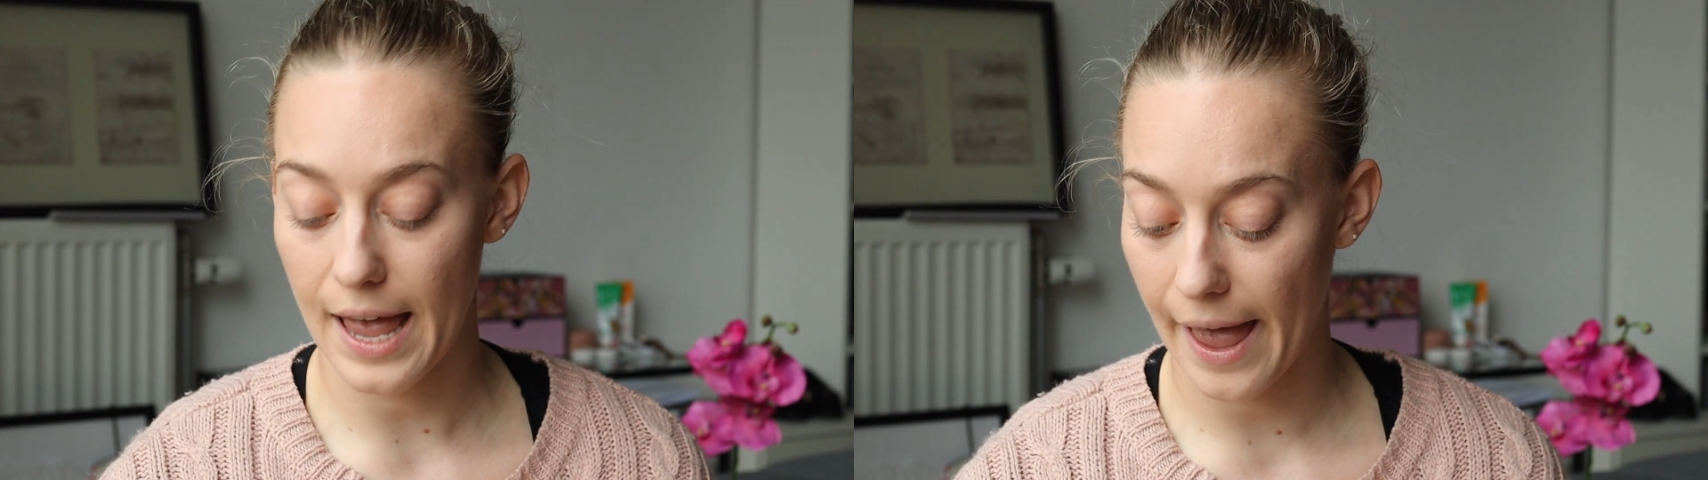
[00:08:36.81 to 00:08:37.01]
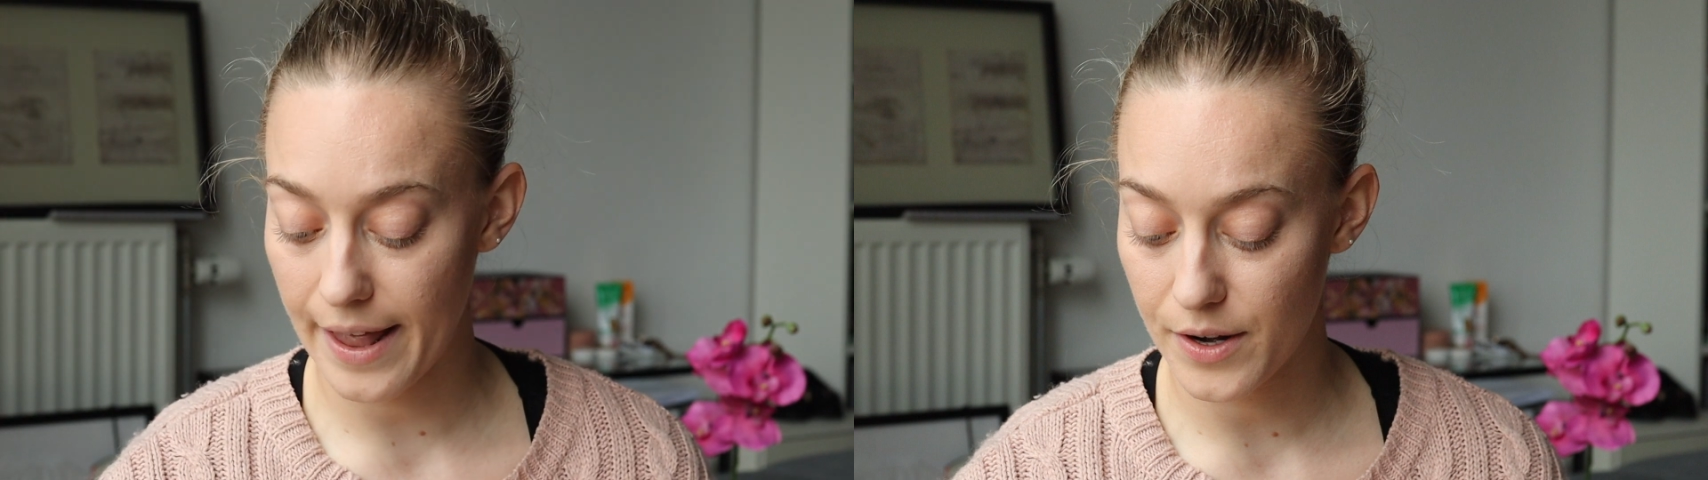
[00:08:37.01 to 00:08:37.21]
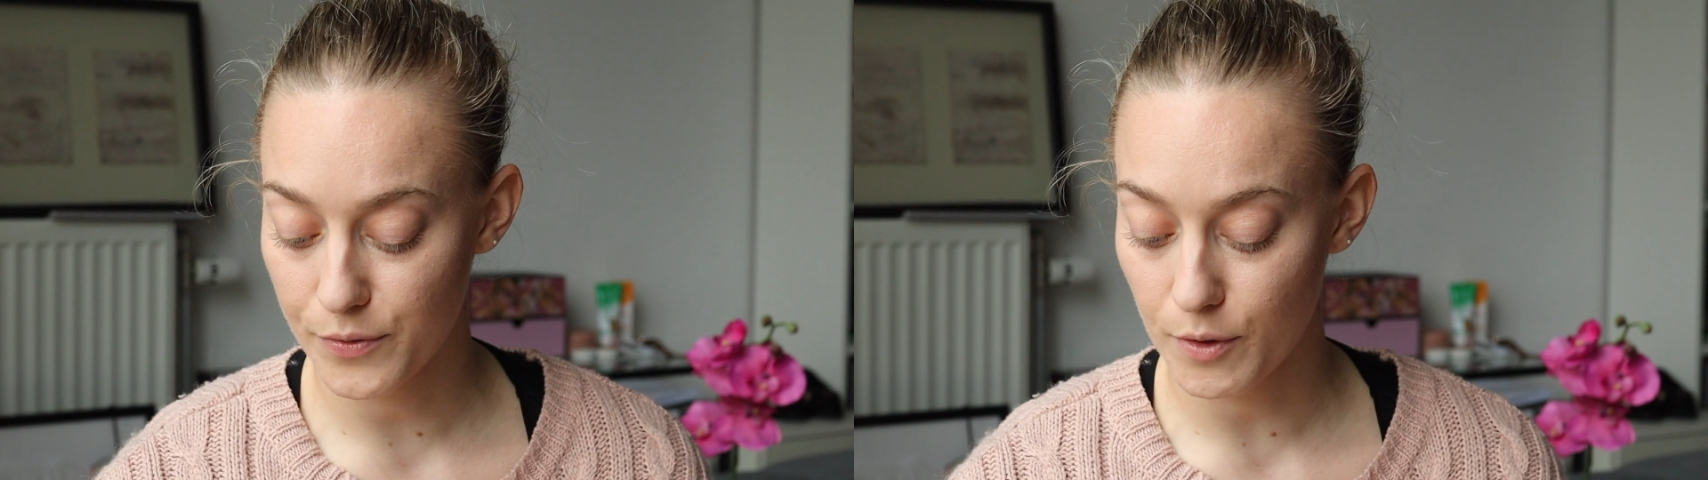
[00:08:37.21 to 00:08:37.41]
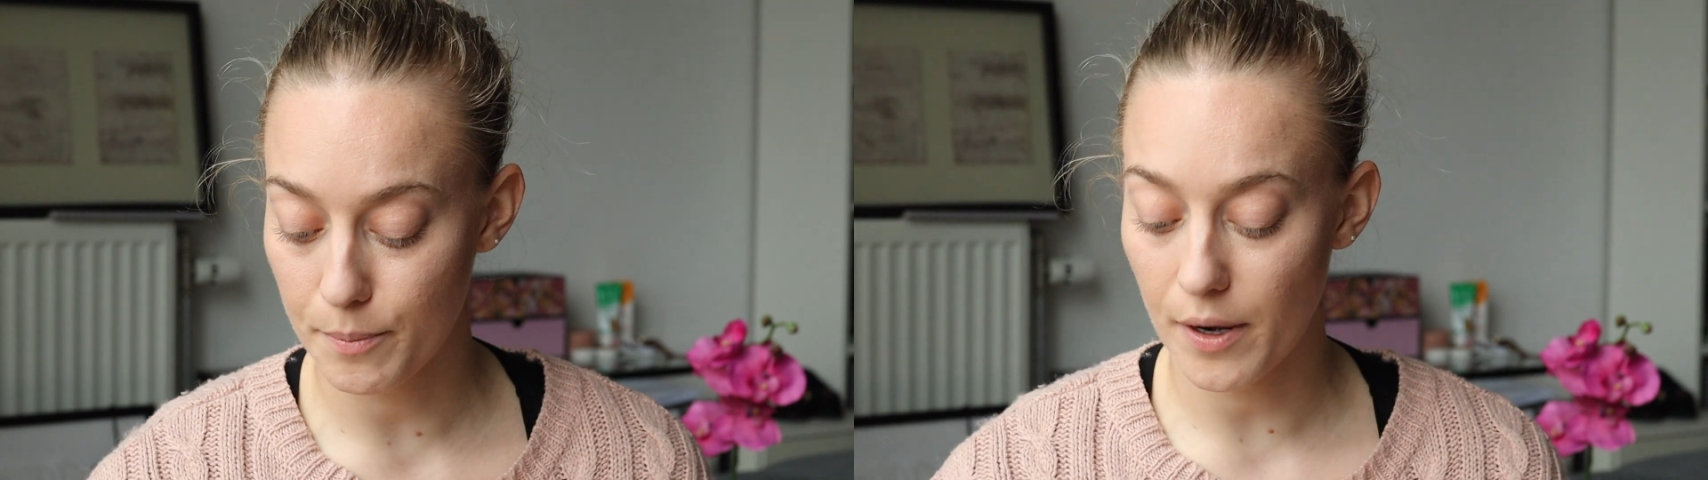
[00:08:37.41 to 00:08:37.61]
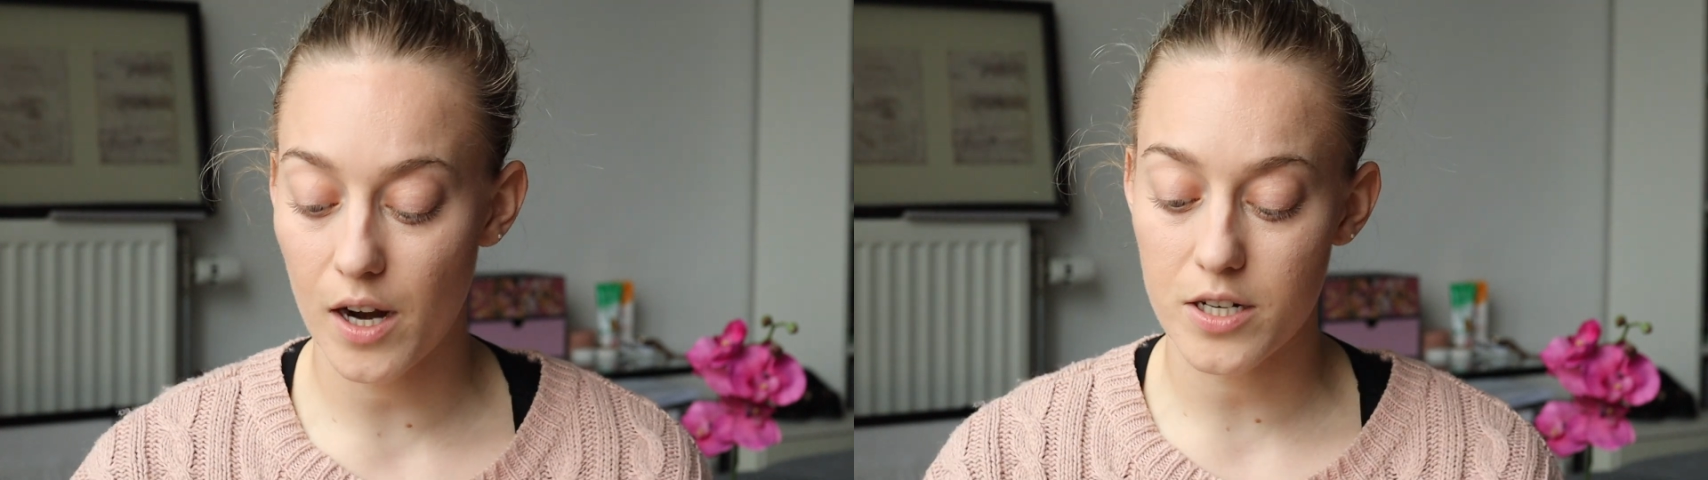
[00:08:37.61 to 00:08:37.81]
and for
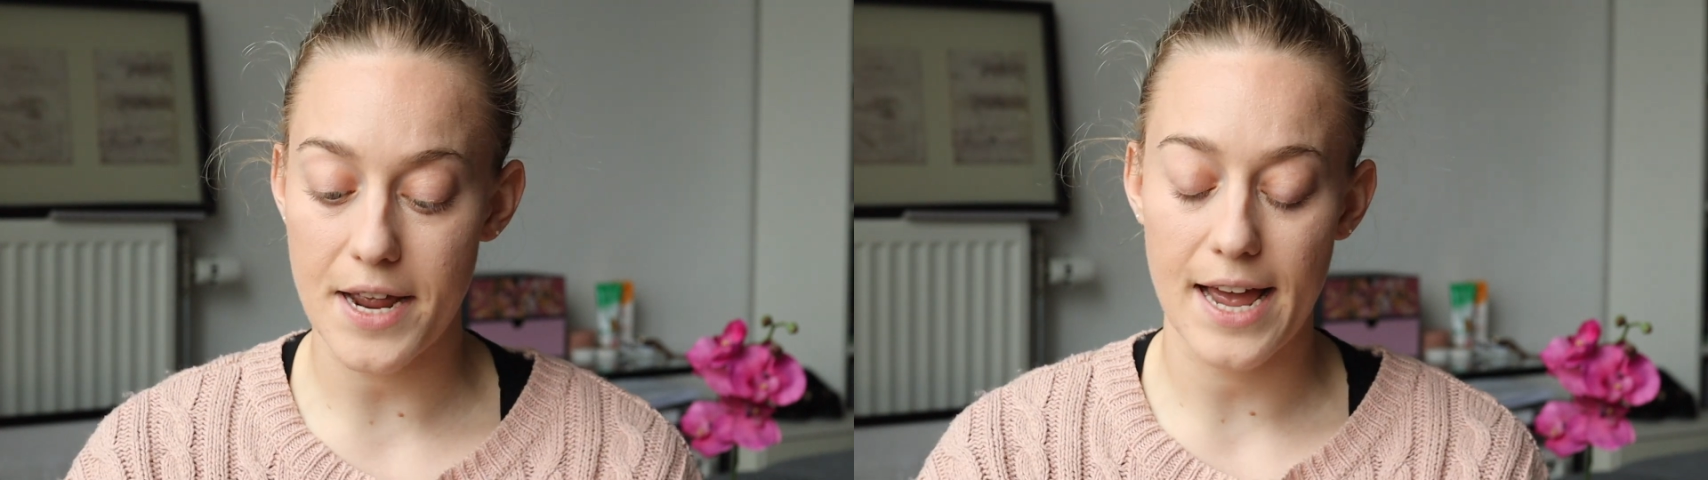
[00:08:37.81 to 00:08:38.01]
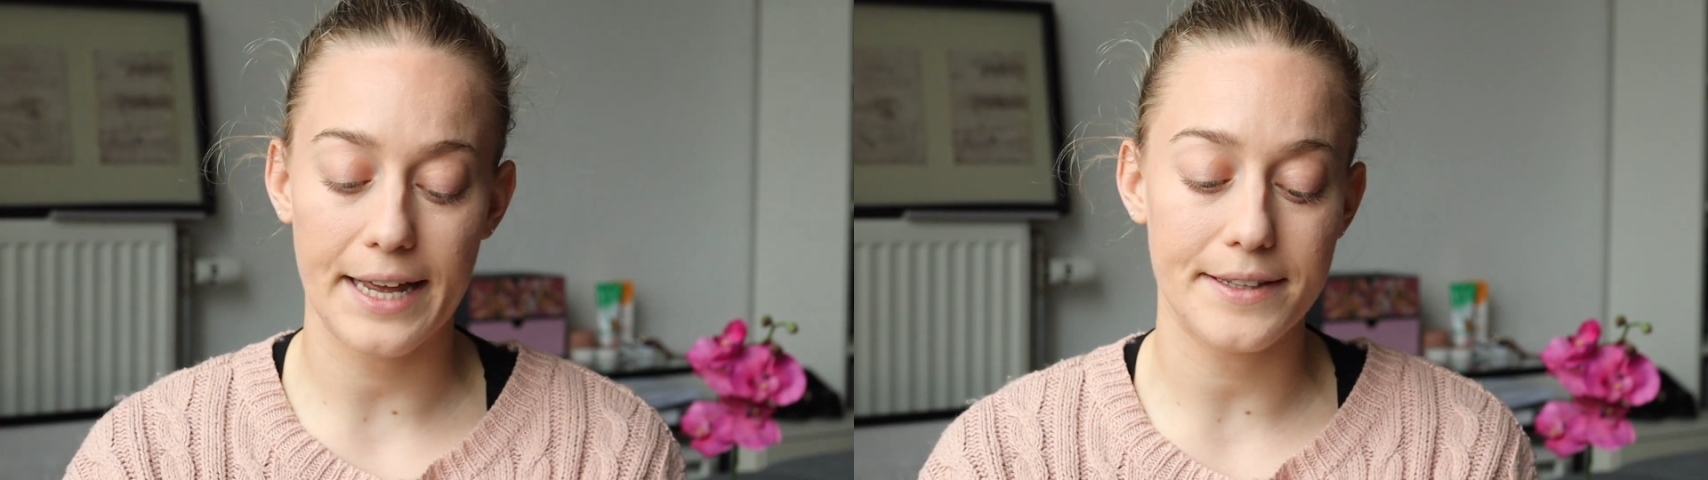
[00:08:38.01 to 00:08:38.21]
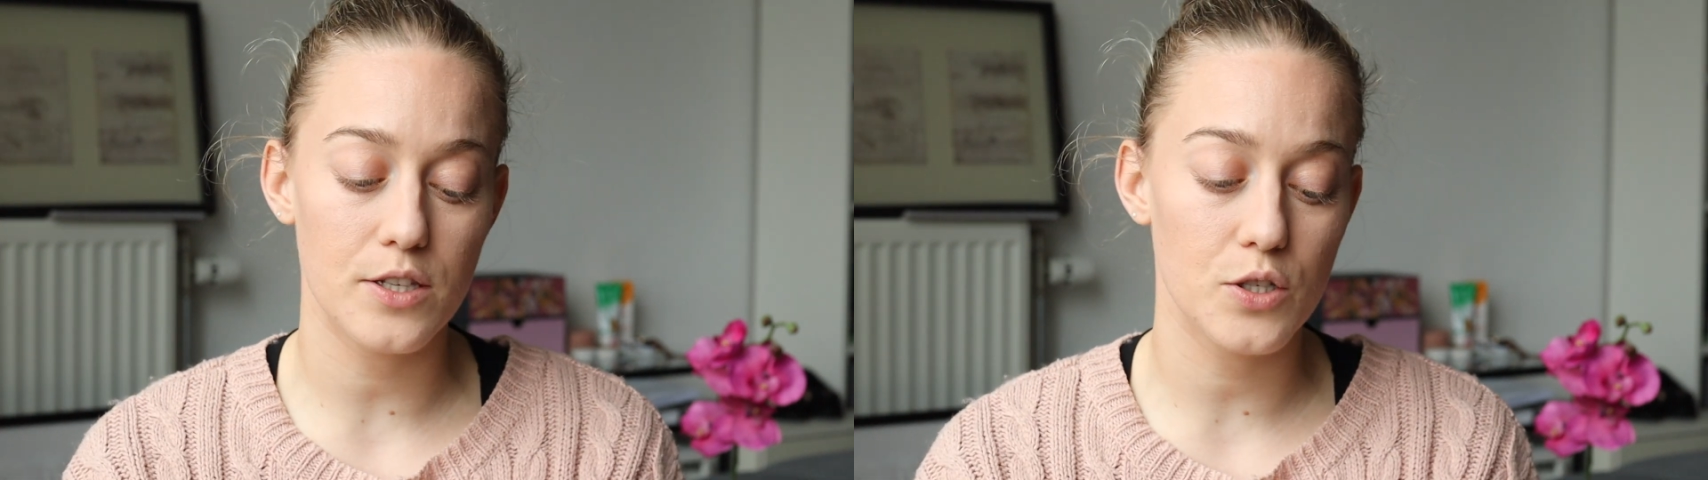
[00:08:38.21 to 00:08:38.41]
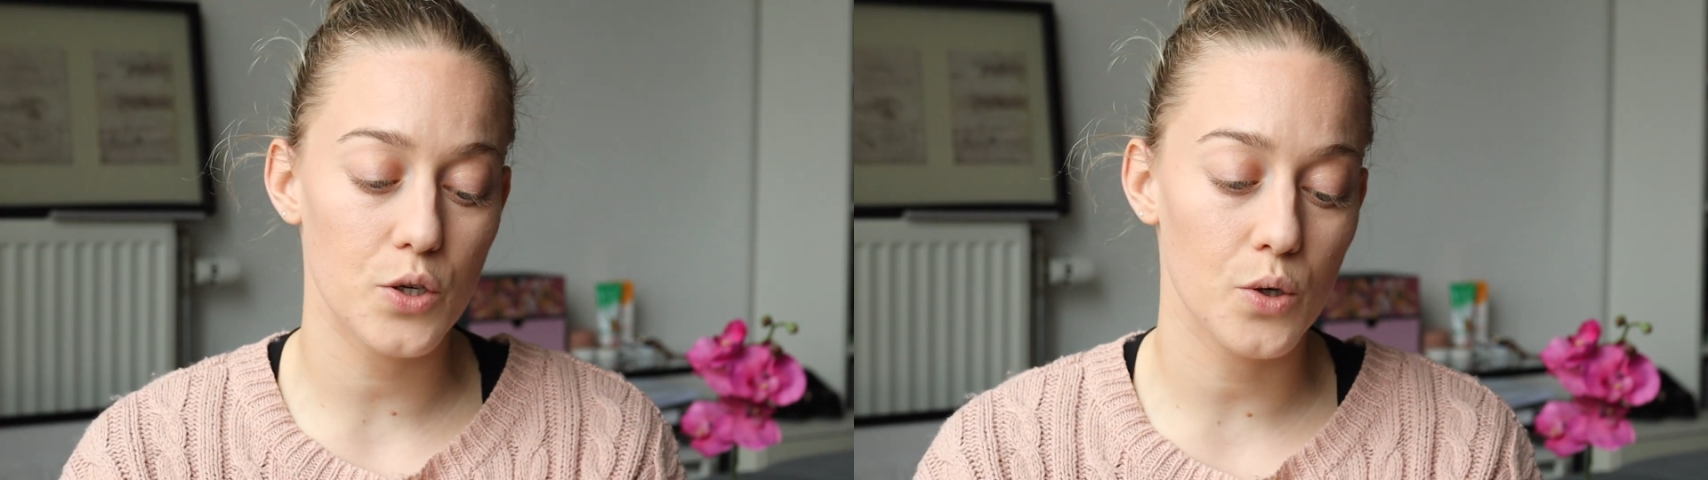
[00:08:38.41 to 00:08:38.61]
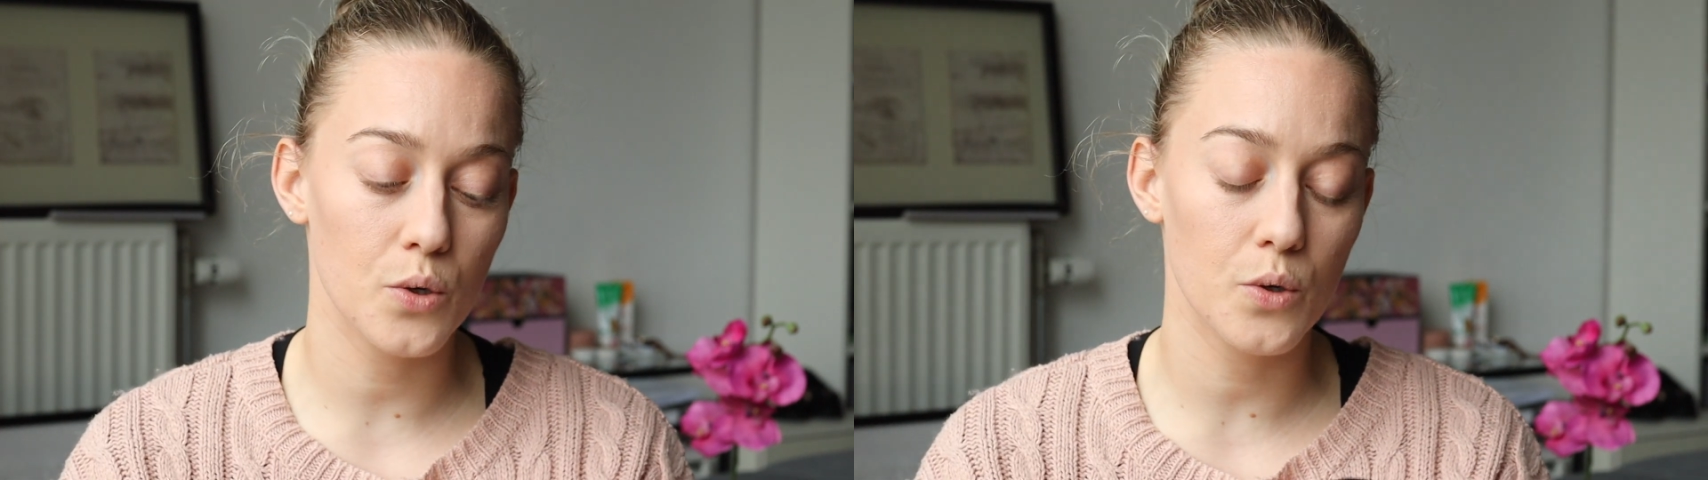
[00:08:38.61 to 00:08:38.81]
blush I had
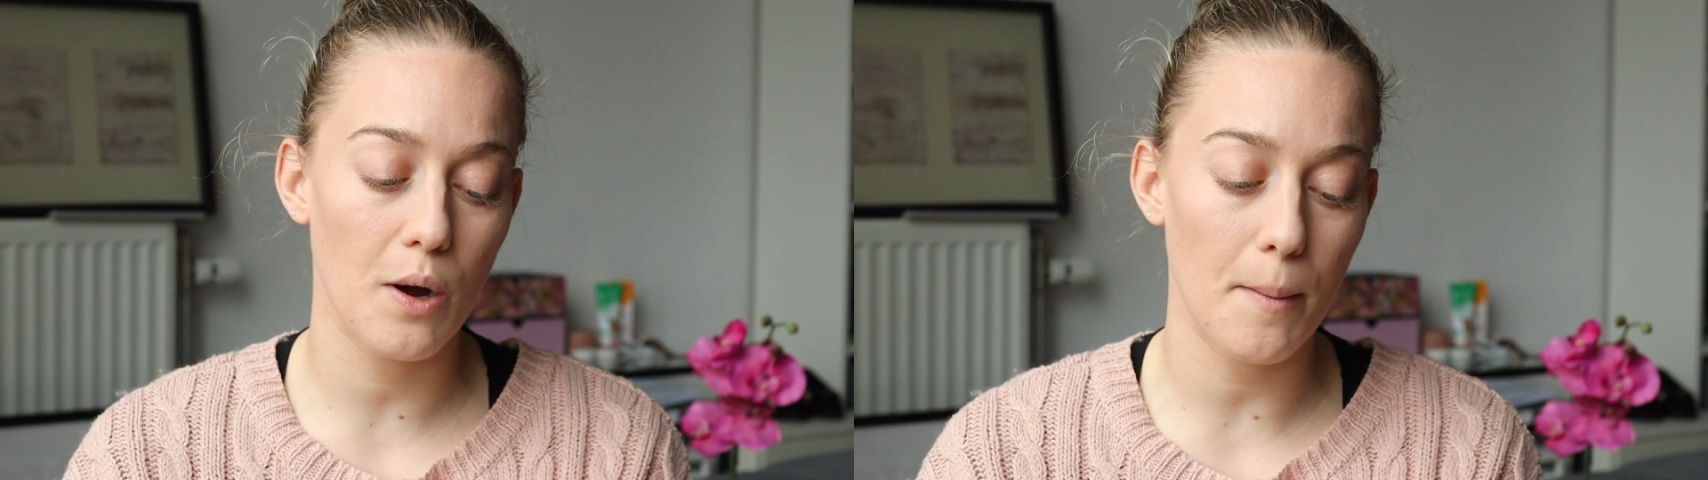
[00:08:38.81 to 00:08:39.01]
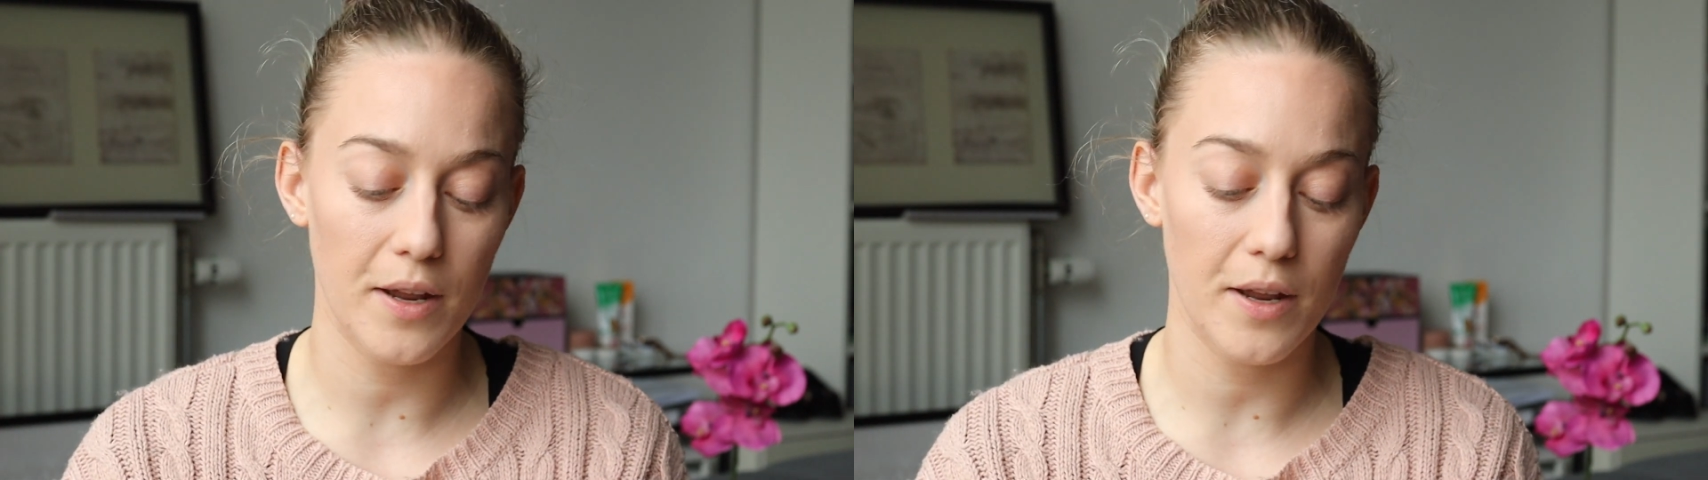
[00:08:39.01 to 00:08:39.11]
2